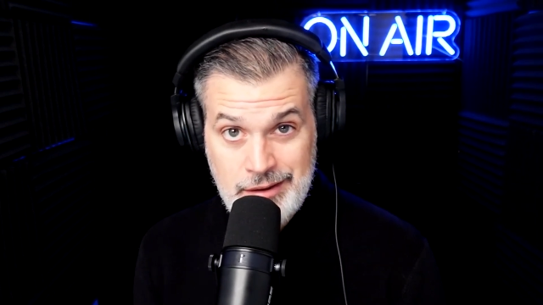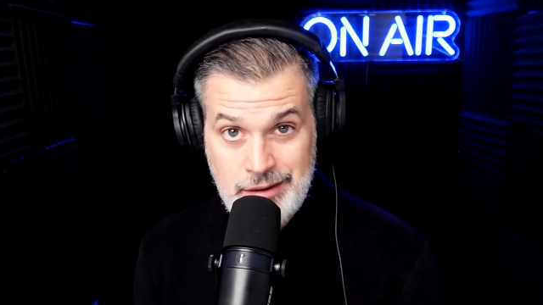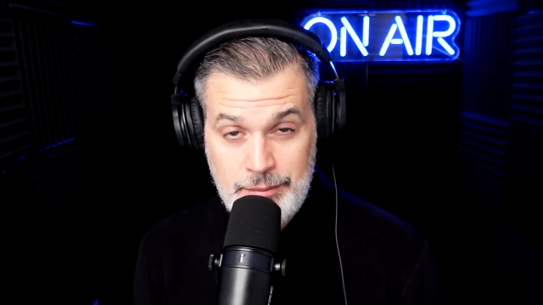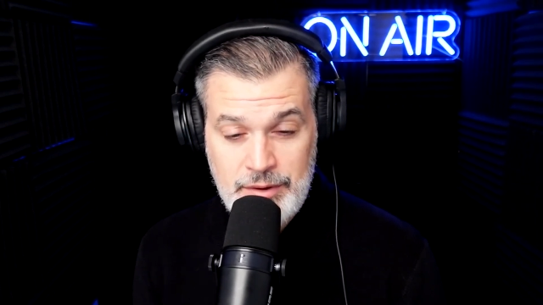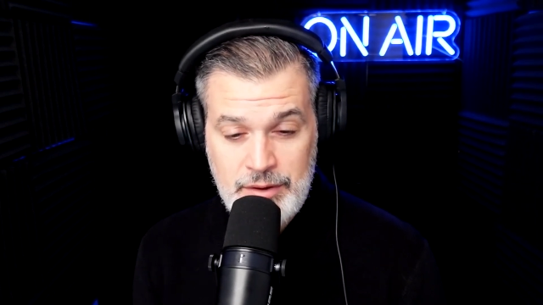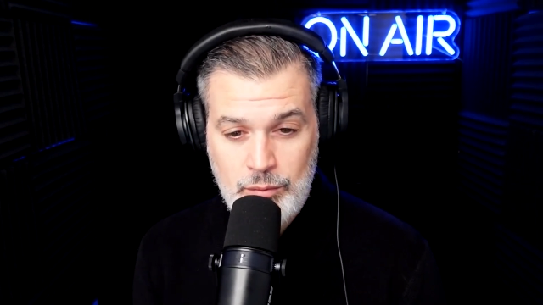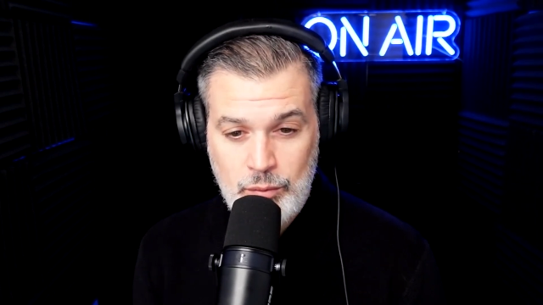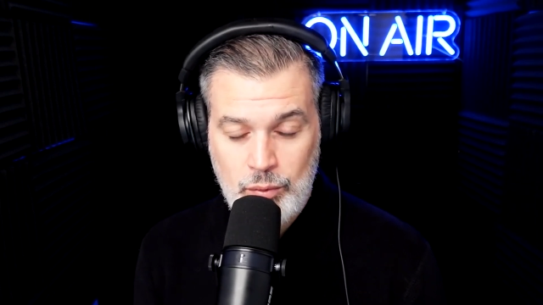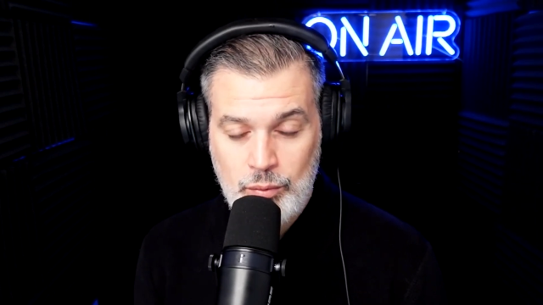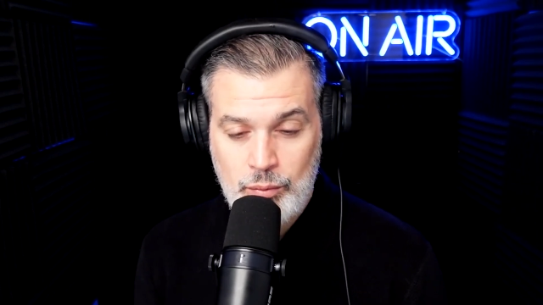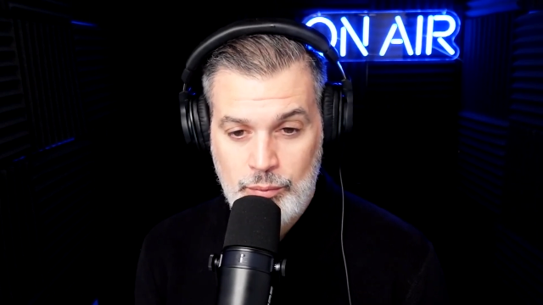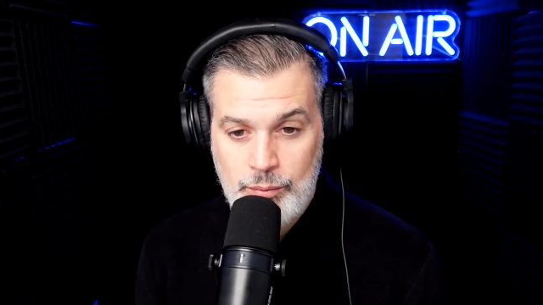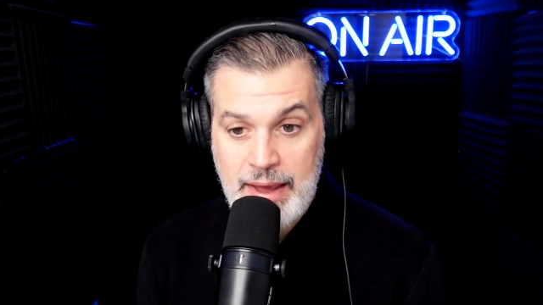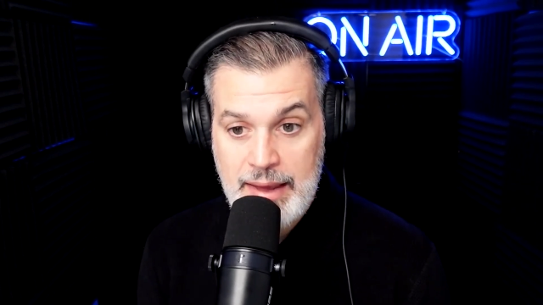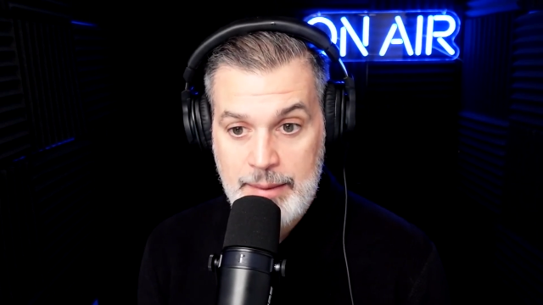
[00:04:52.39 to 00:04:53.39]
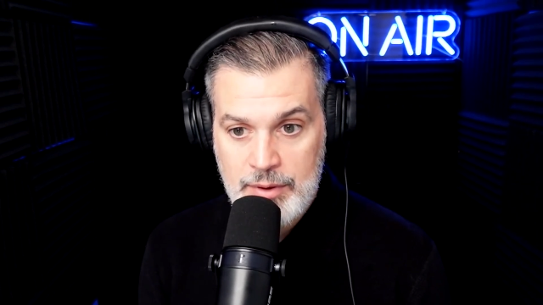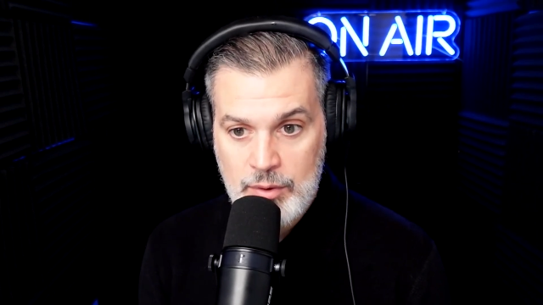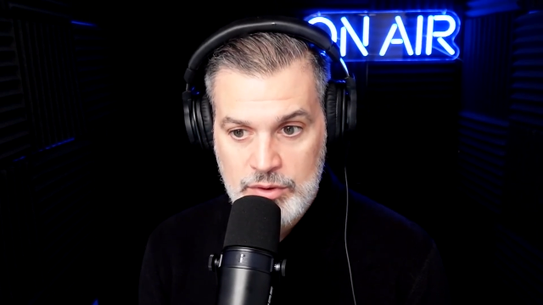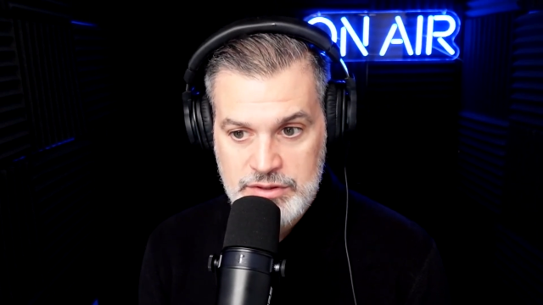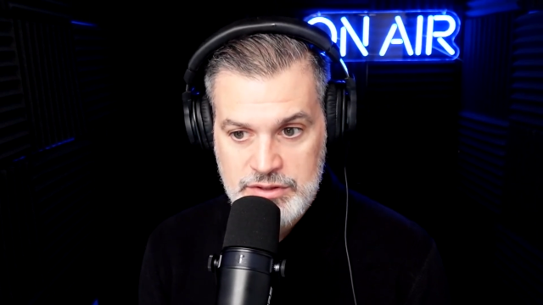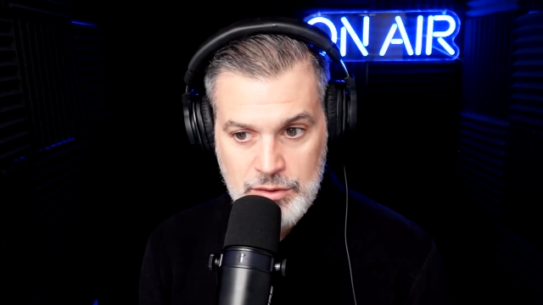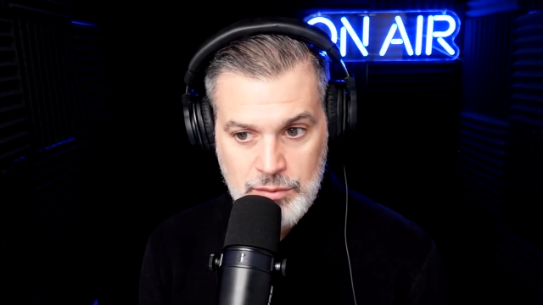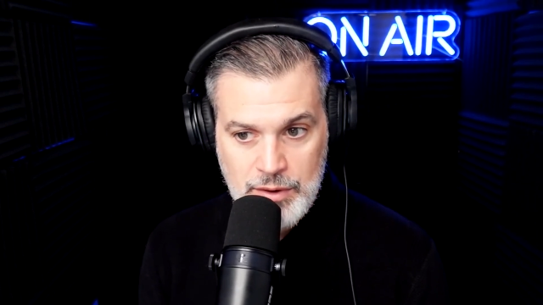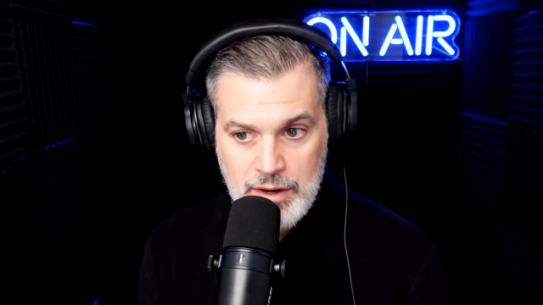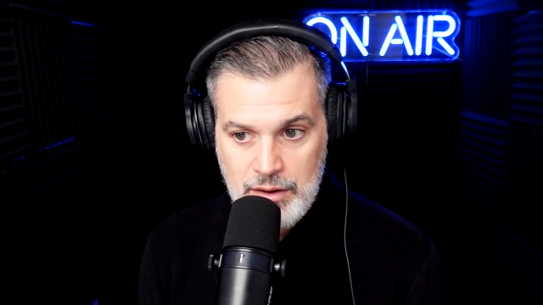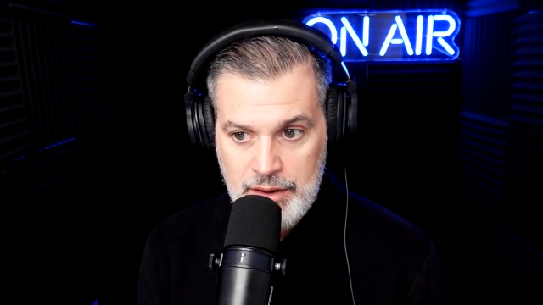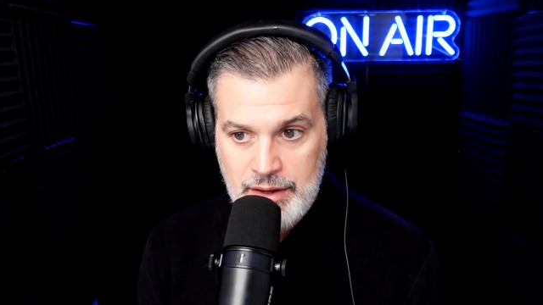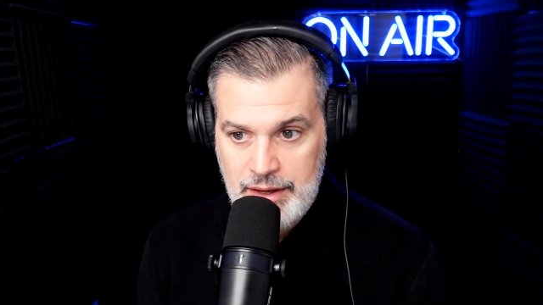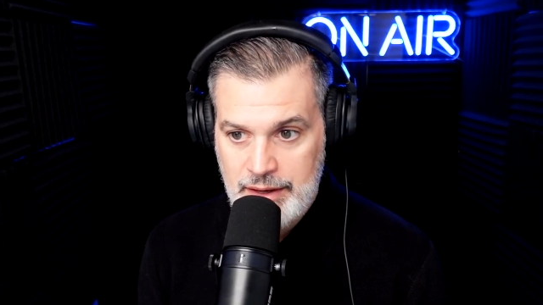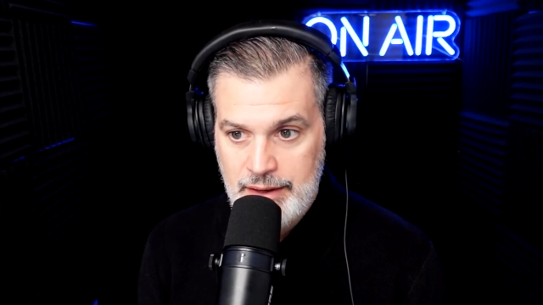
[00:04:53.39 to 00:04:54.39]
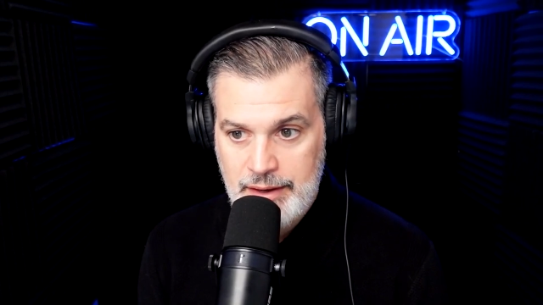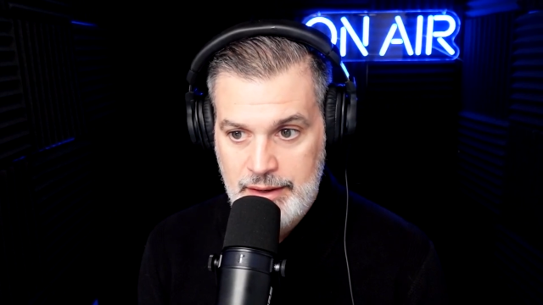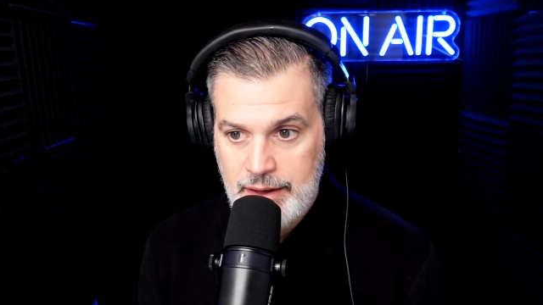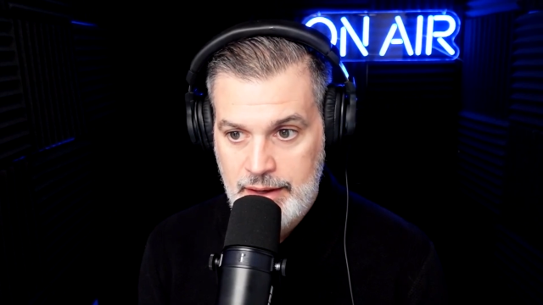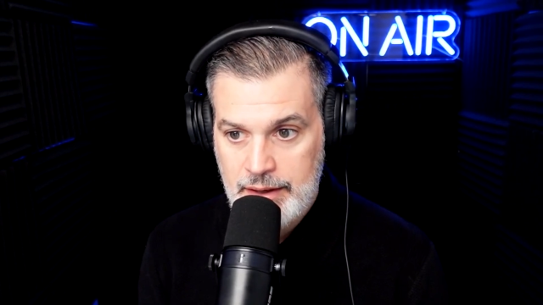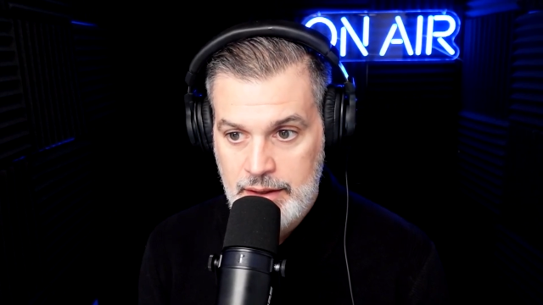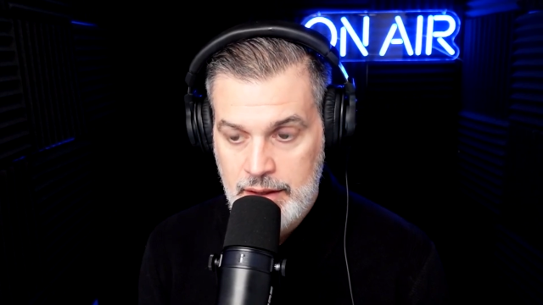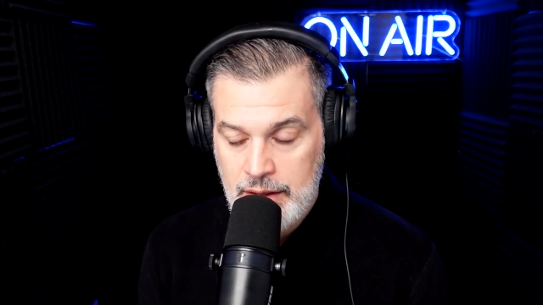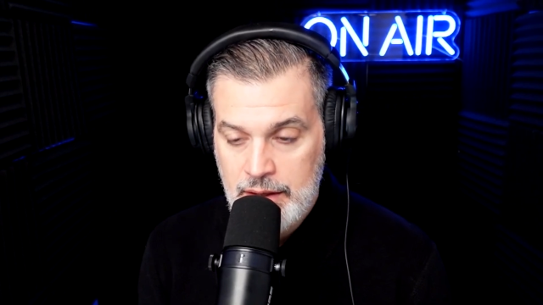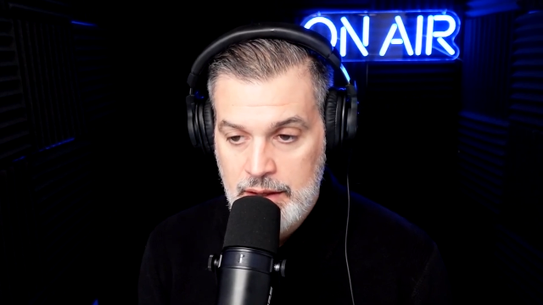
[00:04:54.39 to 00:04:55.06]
I mean, maybe once in a while I'll get it at night.